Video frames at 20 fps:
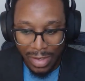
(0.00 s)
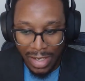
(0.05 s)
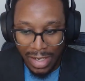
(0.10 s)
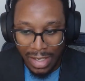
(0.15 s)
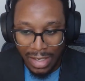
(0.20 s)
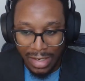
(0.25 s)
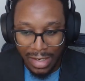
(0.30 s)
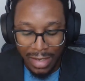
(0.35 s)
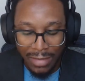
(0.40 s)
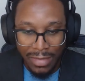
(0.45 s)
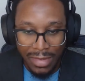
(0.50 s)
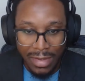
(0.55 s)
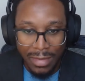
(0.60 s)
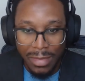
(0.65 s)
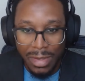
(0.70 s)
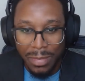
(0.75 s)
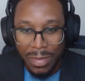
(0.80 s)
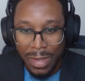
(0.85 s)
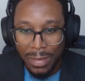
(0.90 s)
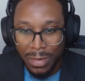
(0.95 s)
and even some
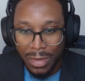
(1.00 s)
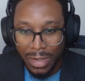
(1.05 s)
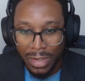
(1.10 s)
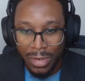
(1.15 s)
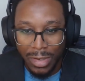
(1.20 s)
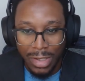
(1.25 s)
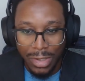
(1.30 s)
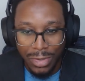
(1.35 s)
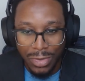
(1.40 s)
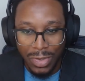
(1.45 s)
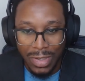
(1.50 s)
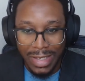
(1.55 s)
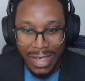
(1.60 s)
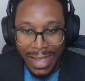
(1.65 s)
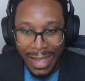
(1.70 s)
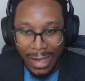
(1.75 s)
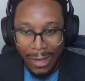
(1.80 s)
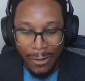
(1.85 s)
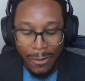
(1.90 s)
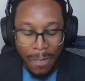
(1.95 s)
of the people in their industry
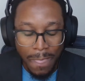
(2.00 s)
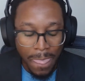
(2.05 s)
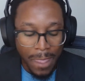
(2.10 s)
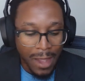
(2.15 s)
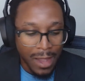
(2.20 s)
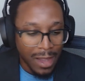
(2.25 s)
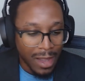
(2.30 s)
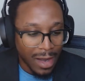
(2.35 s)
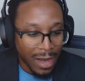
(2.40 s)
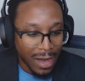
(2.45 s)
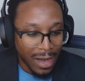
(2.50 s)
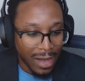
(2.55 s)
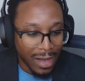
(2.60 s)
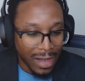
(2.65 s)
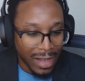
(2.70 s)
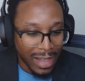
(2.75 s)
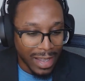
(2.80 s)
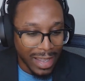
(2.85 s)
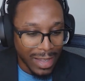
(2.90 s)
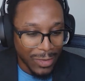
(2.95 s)
now
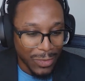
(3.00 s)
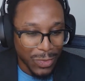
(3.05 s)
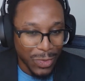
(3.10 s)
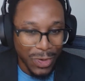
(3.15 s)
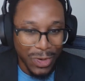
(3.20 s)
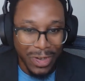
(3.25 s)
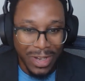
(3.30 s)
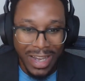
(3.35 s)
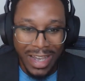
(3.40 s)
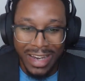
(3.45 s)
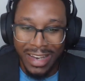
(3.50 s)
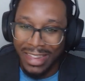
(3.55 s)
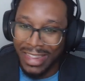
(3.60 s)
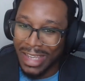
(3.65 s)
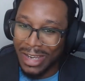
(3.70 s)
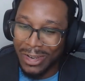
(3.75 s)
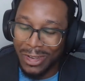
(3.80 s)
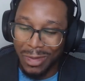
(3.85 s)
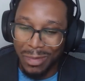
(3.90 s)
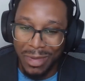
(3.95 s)
uh, were kind of
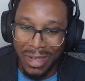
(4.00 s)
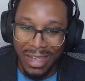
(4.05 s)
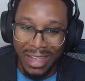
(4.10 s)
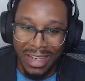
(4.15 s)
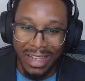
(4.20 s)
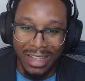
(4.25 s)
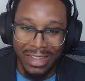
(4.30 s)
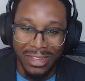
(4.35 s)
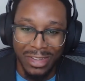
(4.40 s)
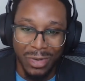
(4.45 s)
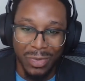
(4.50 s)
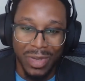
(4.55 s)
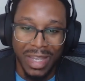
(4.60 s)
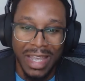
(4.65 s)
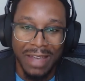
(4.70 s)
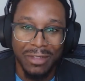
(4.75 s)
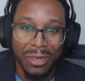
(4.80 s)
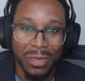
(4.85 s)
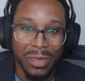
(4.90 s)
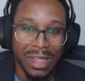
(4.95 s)
there in the beginning so we
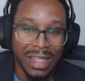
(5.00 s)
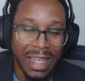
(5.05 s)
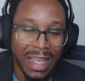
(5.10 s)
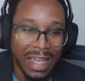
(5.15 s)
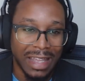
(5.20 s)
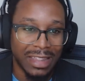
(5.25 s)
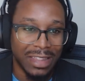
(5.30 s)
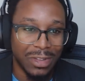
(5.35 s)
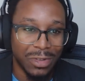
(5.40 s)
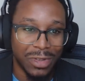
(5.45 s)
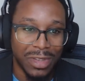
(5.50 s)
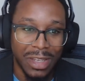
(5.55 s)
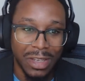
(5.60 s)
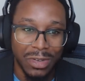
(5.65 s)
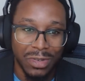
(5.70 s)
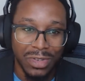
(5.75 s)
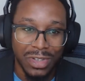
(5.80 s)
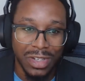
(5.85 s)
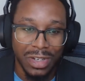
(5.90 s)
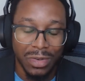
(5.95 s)
haven't really had those
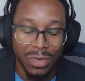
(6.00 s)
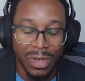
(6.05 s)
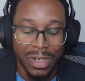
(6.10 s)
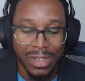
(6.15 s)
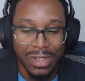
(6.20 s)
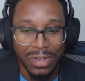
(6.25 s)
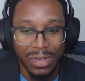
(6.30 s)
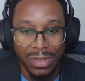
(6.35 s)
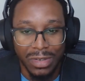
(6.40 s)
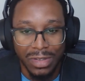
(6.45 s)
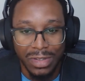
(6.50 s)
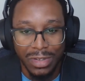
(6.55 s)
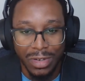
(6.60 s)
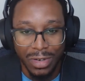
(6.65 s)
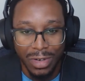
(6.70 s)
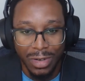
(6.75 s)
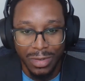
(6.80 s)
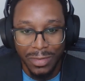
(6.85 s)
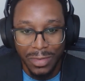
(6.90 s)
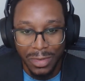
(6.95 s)
huge generational
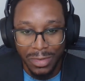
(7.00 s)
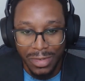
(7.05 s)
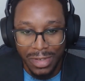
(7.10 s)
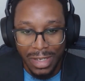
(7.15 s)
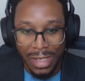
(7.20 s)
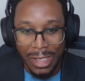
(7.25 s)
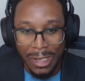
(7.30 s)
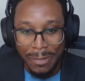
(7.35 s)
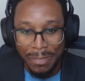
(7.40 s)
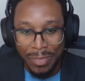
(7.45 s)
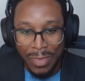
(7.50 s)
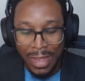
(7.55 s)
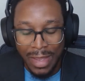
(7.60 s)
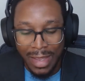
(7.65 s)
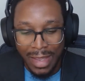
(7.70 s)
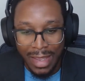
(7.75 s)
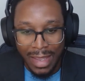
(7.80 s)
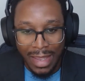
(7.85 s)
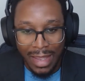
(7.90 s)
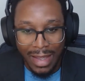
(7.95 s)
turnovers yet
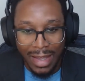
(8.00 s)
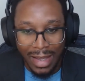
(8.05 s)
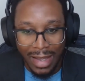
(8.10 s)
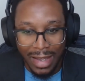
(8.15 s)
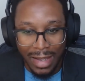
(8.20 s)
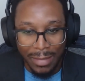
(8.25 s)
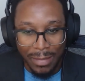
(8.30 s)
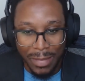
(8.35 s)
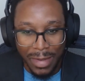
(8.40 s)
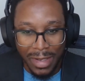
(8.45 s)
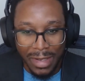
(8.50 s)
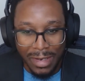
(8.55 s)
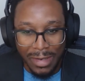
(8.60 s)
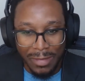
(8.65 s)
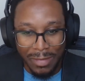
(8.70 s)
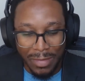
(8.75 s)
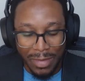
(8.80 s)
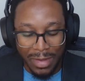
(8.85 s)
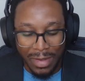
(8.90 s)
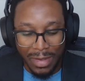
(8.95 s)
uh, but